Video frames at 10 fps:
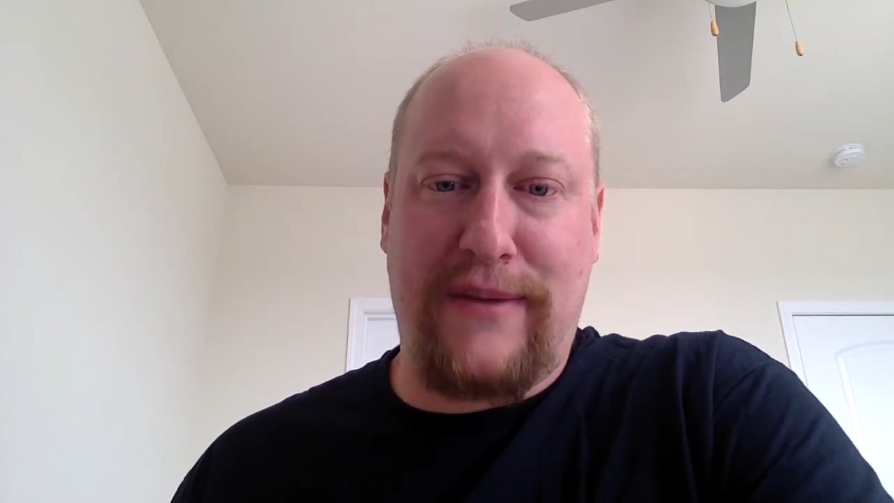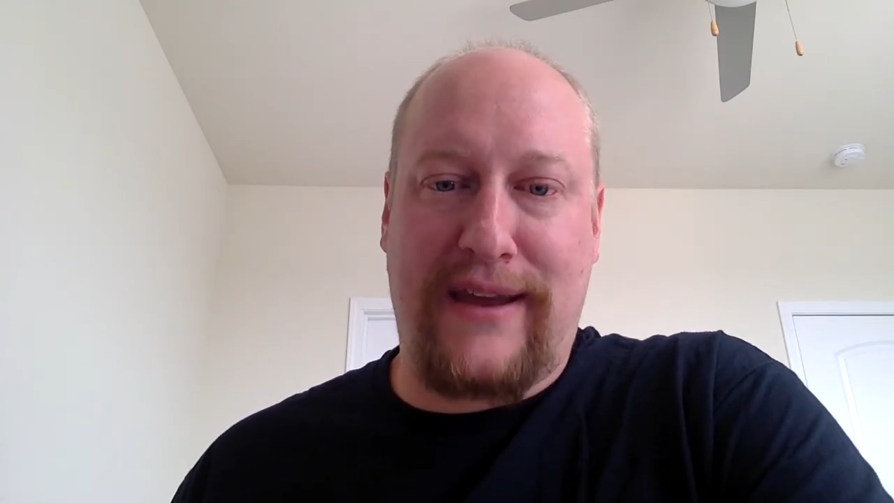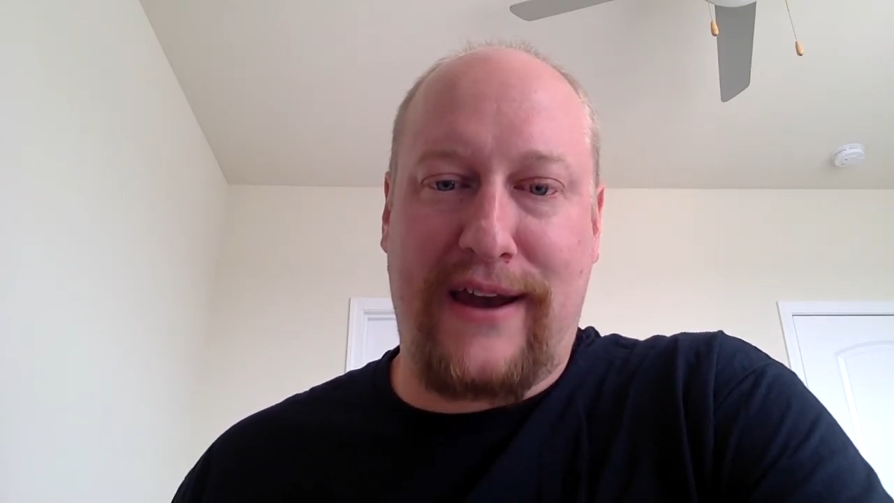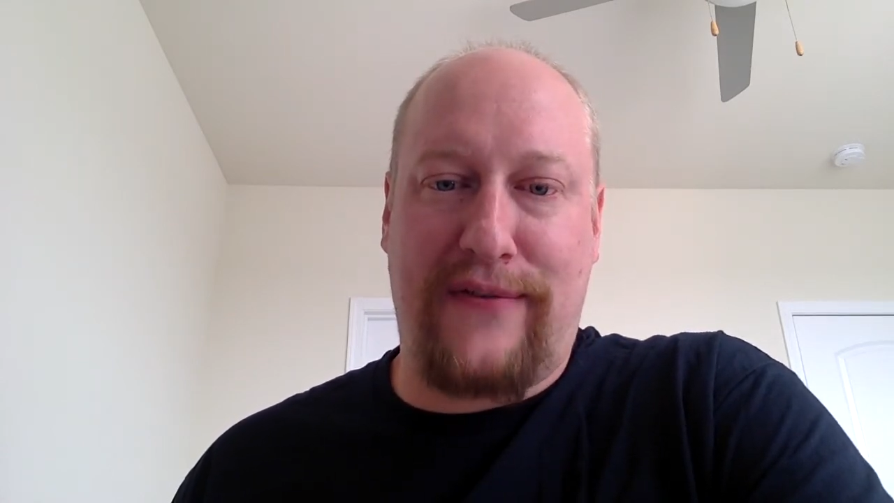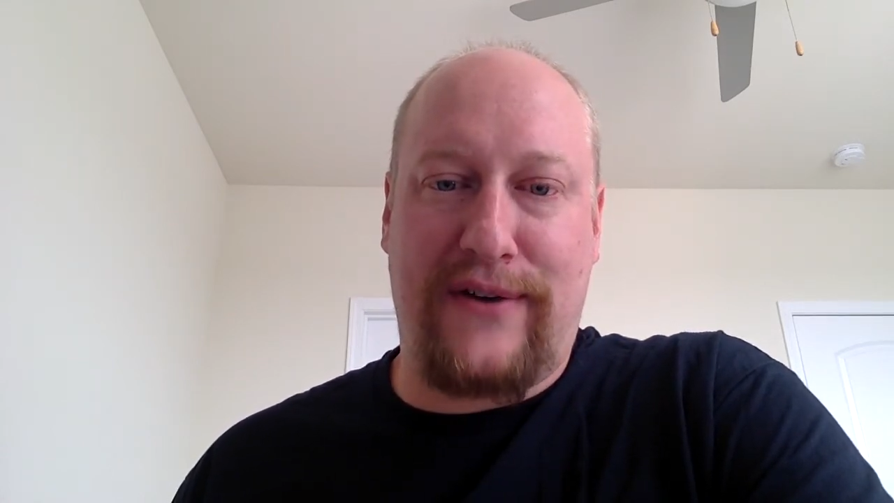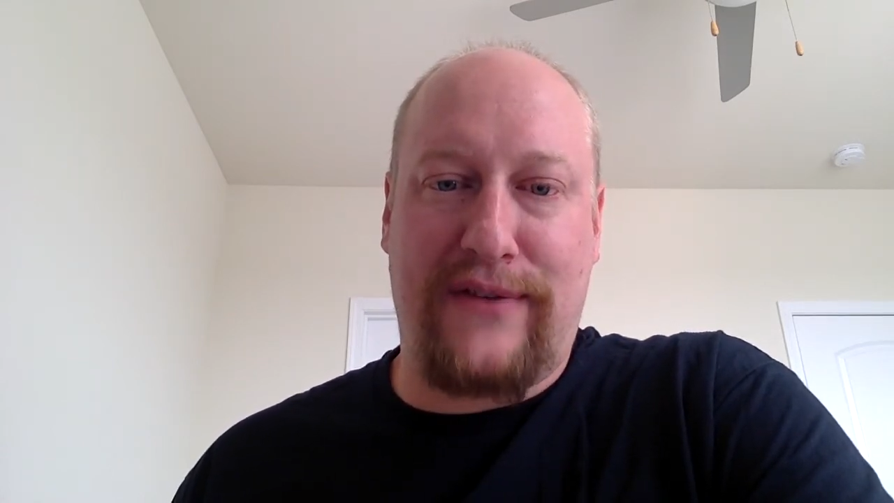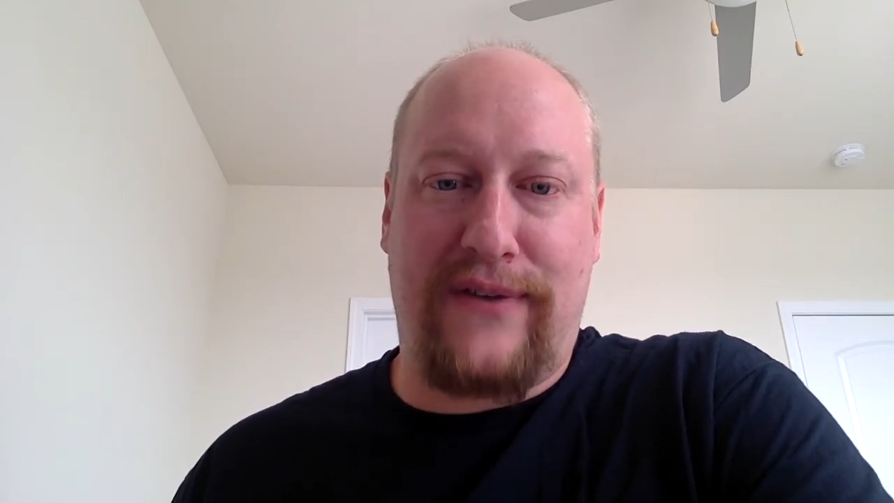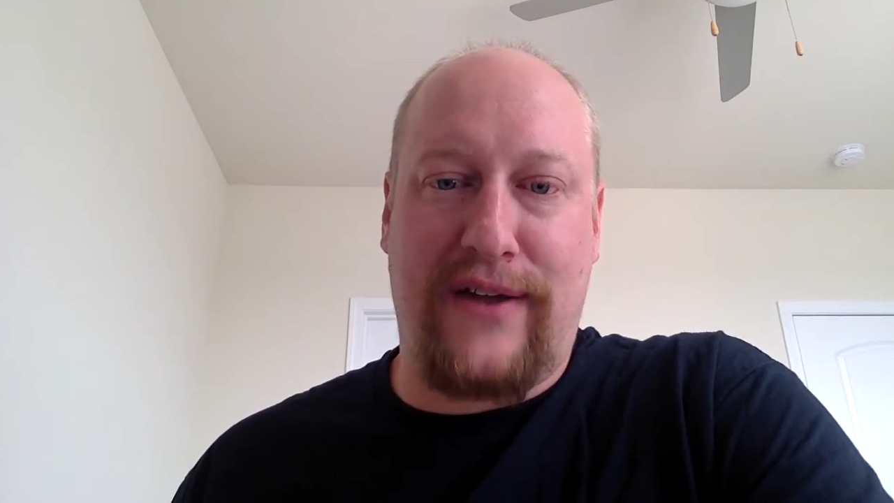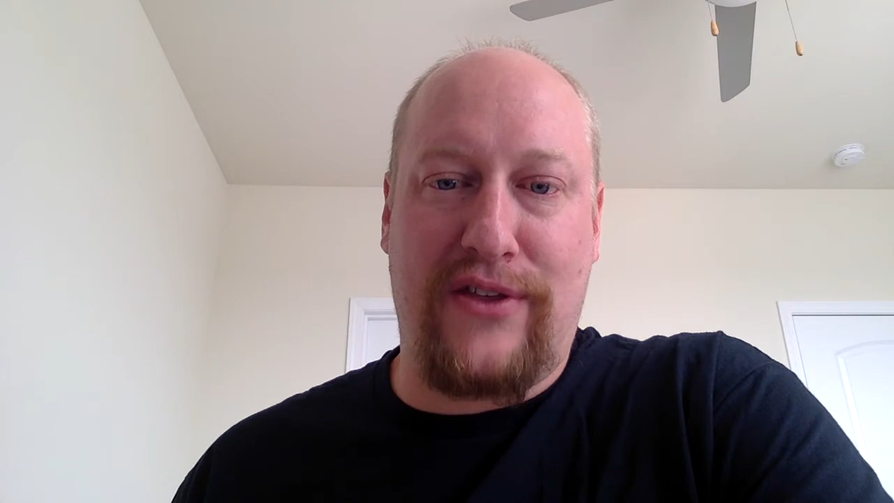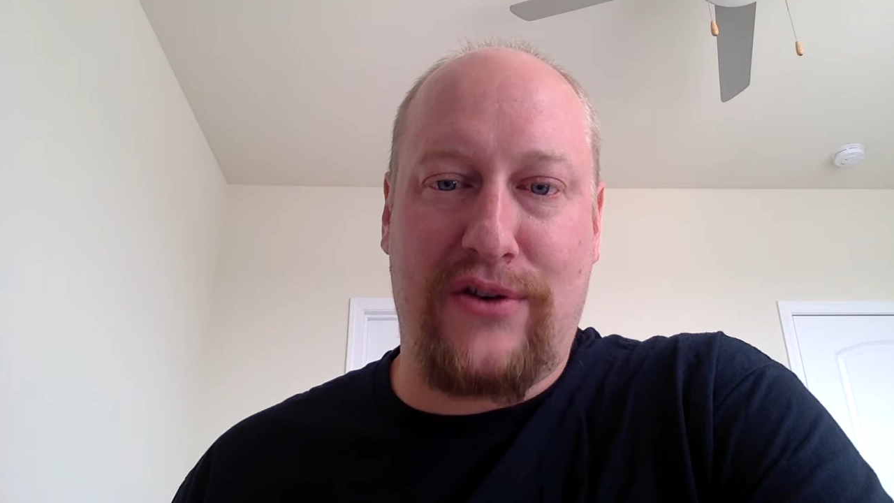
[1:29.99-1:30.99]
to make an effort to
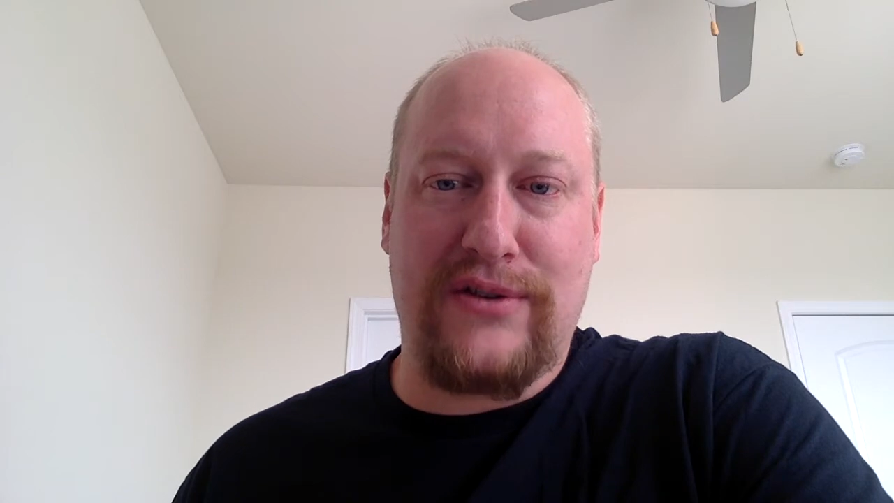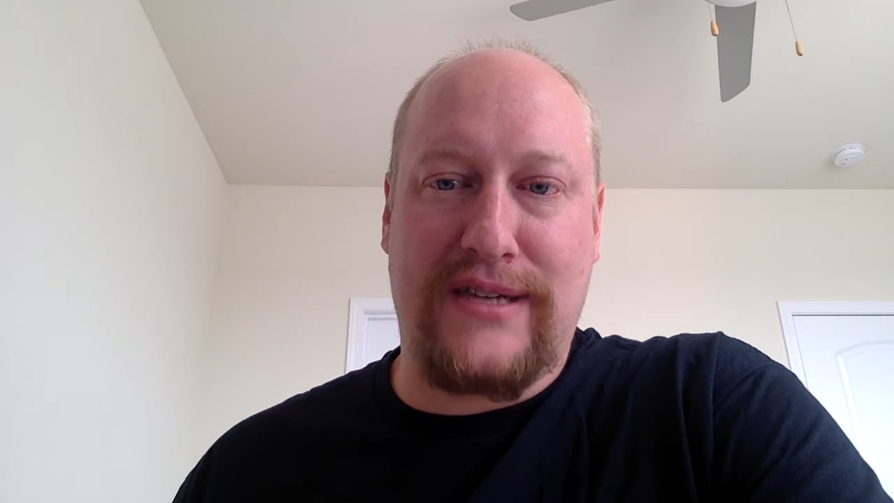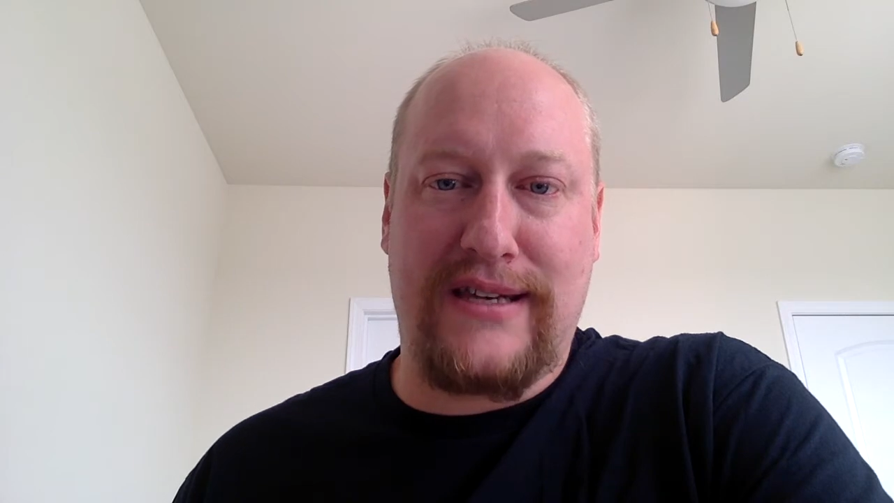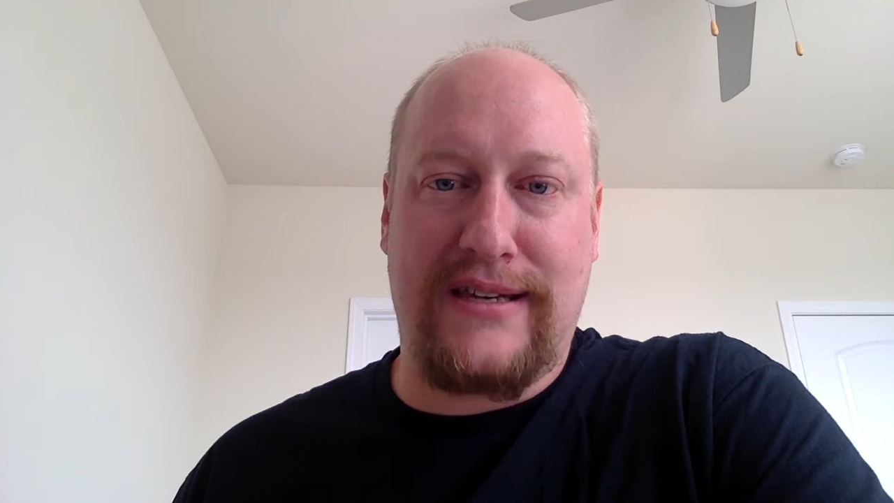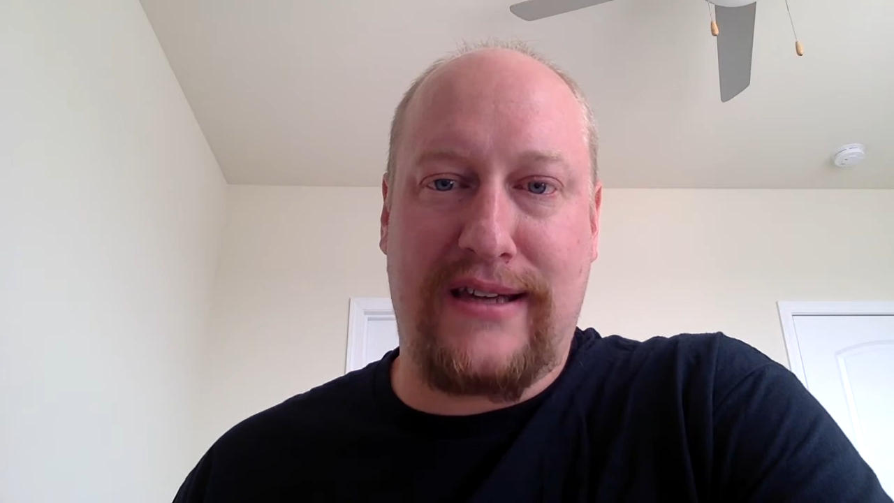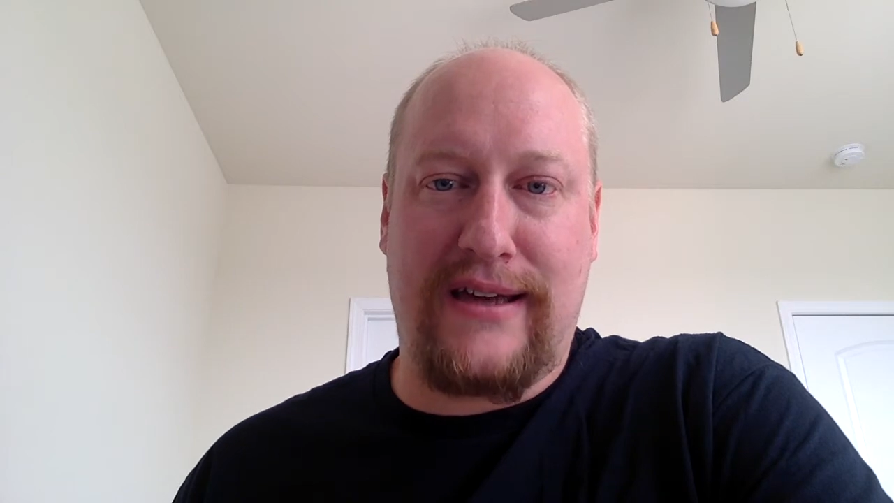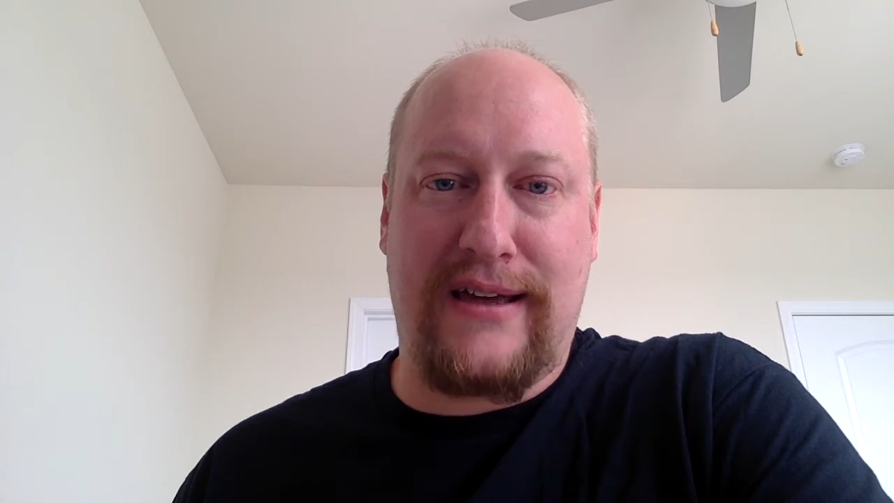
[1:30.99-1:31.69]
find those and